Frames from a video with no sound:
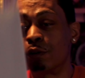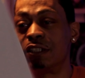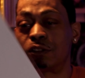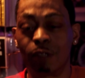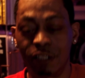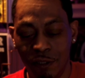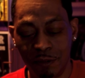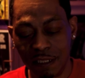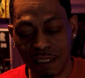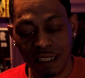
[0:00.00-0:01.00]
this one though.
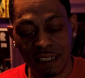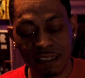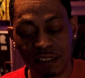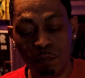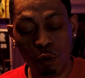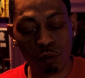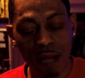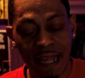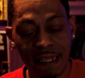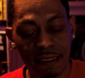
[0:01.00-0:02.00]
This is Moon
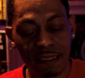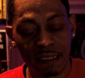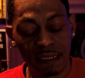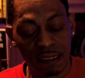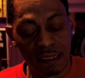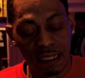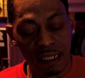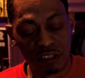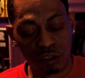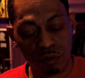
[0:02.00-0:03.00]
Knight
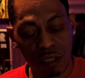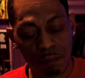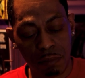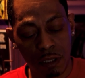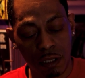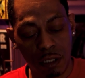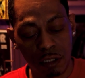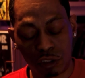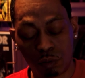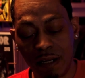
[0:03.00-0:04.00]
issue number
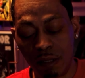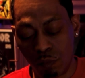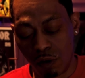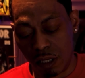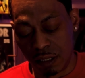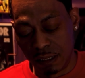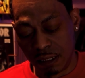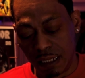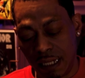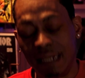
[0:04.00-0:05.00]

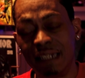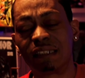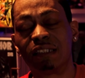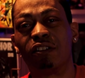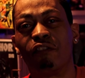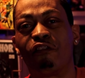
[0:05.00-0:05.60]
21. This is the